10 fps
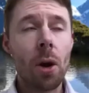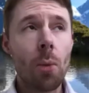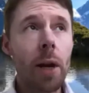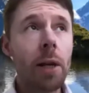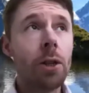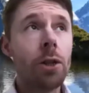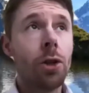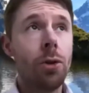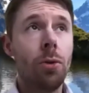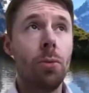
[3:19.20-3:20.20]
I went
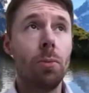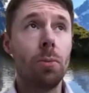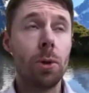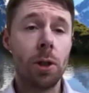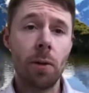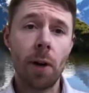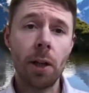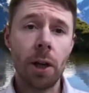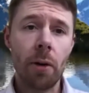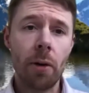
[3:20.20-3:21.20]
into civil
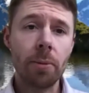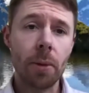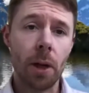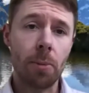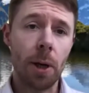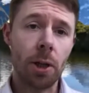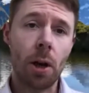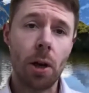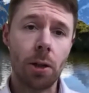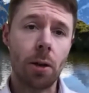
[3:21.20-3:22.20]
engineering. I
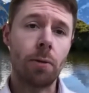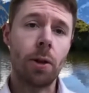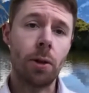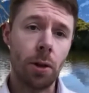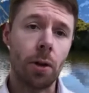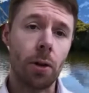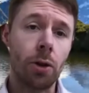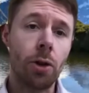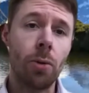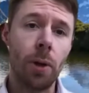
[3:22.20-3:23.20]
specialised after those
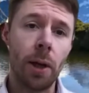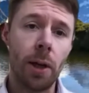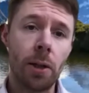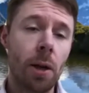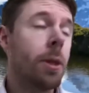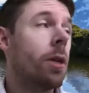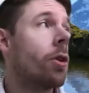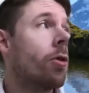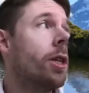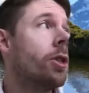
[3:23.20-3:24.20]
2 years. I mean, the
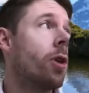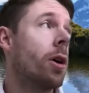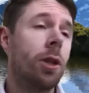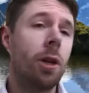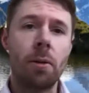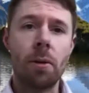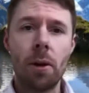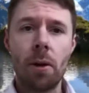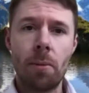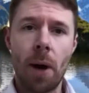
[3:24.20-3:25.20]
degree structure
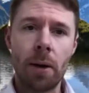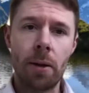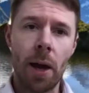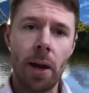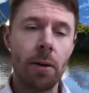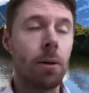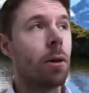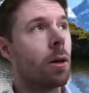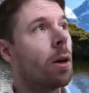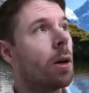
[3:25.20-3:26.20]
back then,
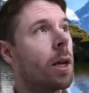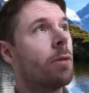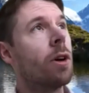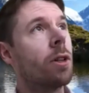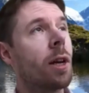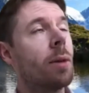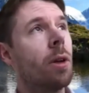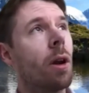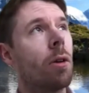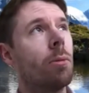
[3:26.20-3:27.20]
I first came to
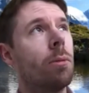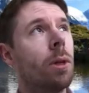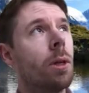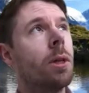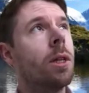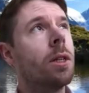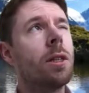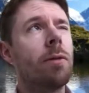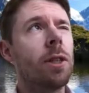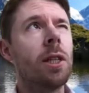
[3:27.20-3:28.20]
Durham
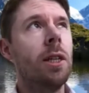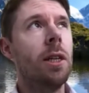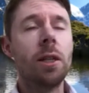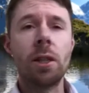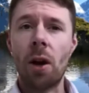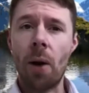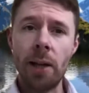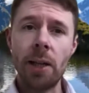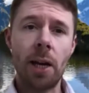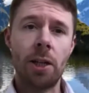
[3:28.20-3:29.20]
17 years ago,
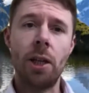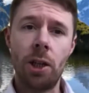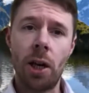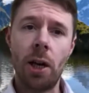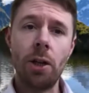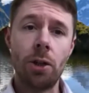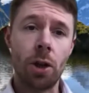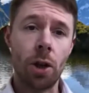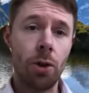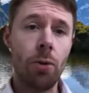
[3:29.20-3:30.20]
hasn't actually changed a
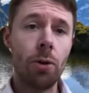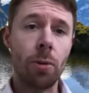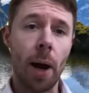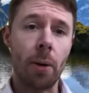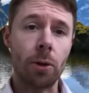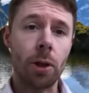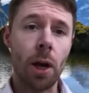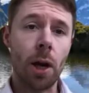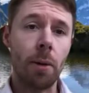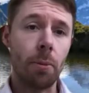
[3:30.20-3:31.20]
huge amount.
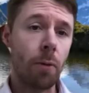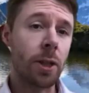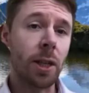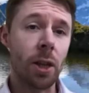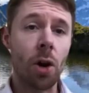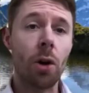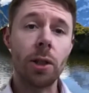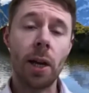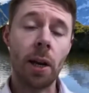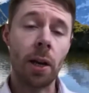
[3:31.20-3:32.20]
Obviously the
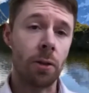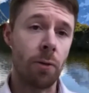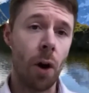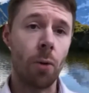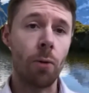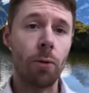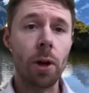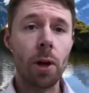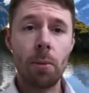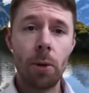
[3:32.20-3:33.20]
content has evolved,
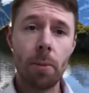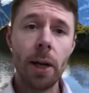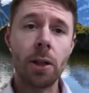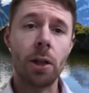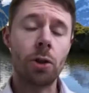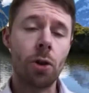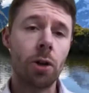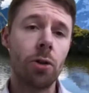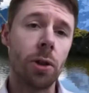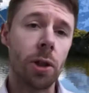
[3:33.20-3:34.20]
but the basic
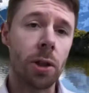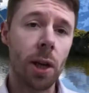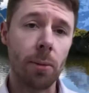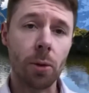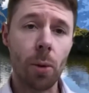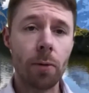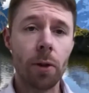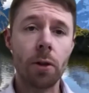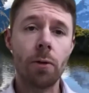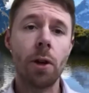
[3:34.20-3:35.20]
structure is the same. So after
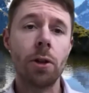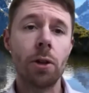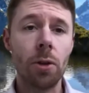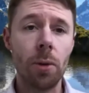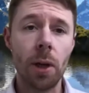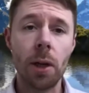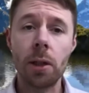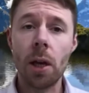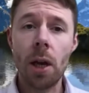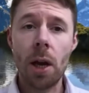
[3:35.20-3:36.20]
those first 2
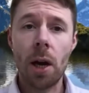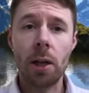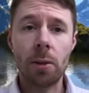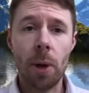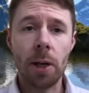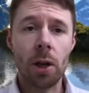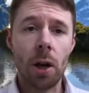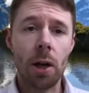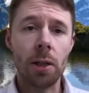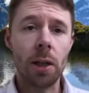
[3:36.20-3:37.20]
years, I
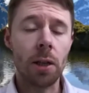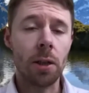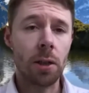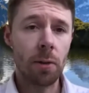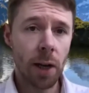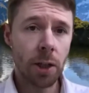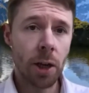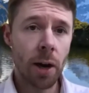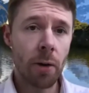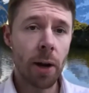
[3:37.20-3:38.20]
specialized in civil
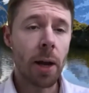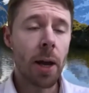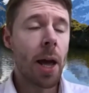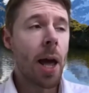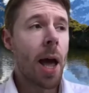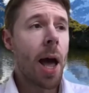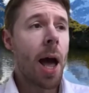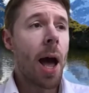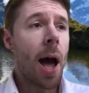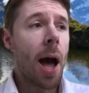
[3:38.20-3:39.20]
engineering,
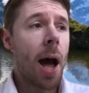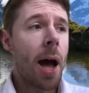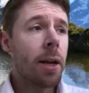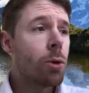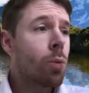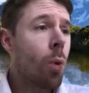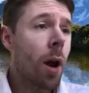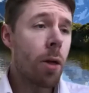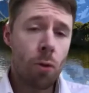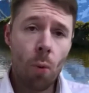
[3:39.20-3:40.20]
and it was what I
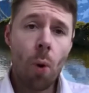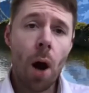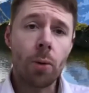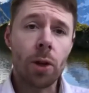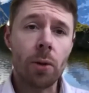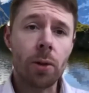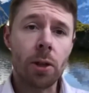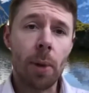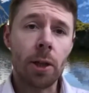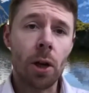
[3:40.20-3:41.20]
thought I was going to
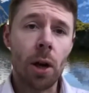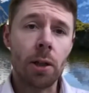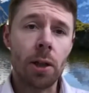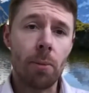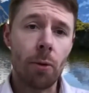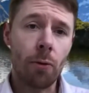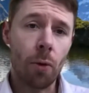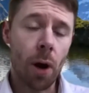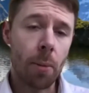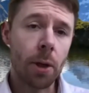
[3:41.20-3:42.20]
specialize in before
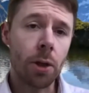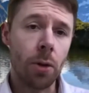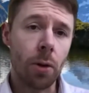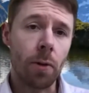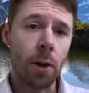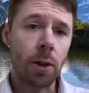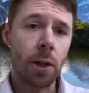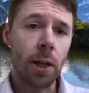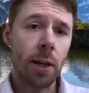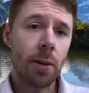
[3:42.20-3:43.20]
coming to
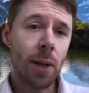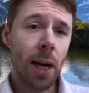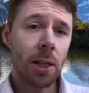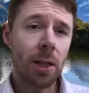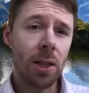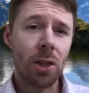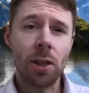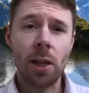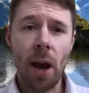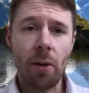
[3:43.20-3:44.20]
university. And it was actually just
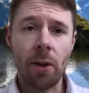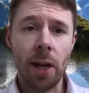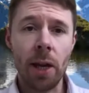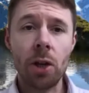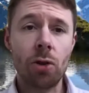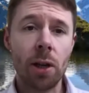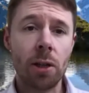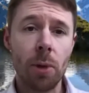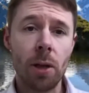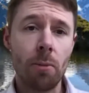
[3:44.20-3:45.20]
the area that interests
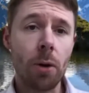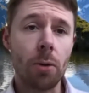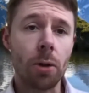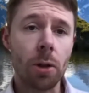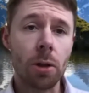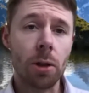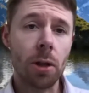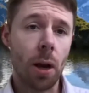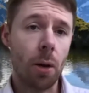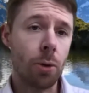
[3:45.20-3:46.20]
me the most
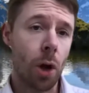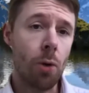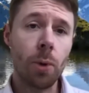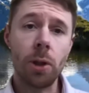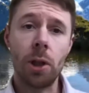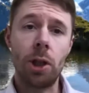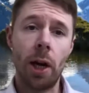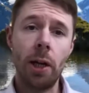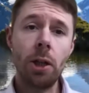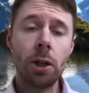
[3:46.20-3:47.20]
still. I was open to
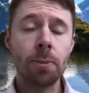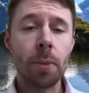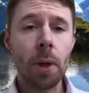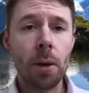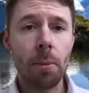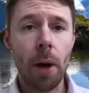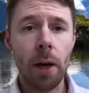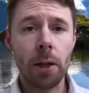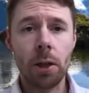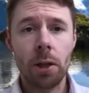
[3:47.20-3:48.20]
change,
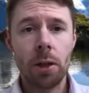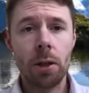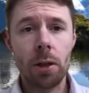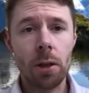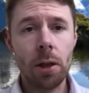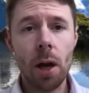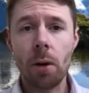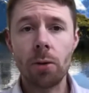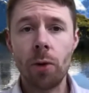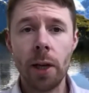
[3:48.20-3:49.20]
but yeah, I
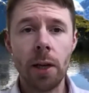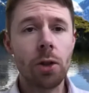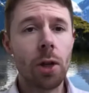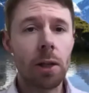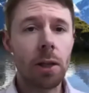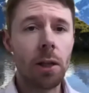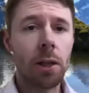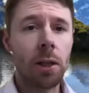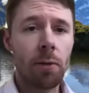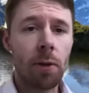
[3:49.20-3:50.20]
was really interested in the
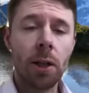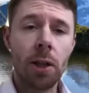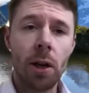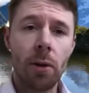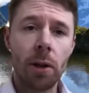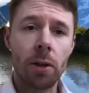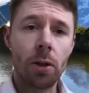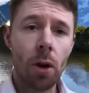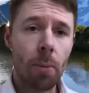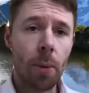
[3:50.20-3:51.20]
civil engineering
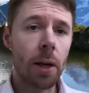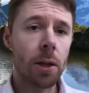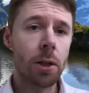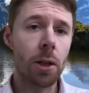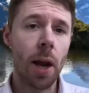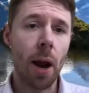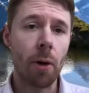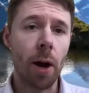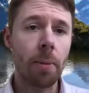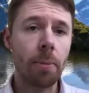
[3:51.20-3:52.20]
topics and
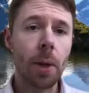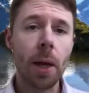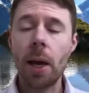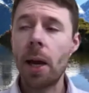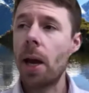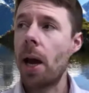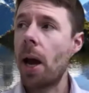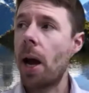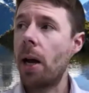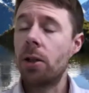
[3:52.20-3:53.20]
area,
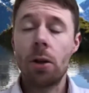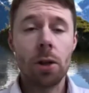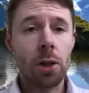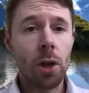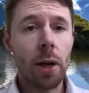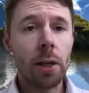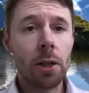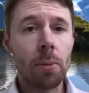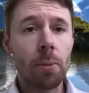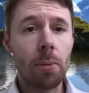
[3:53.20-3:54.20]
and so decided
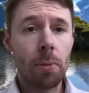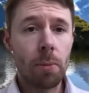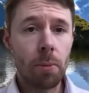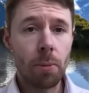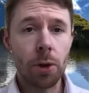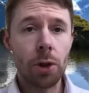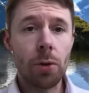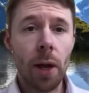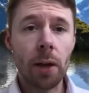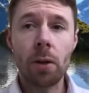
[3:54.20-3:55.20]
to pursue
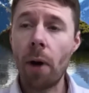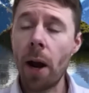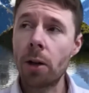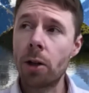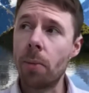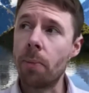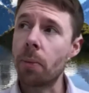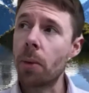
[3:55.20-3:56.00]
that direction.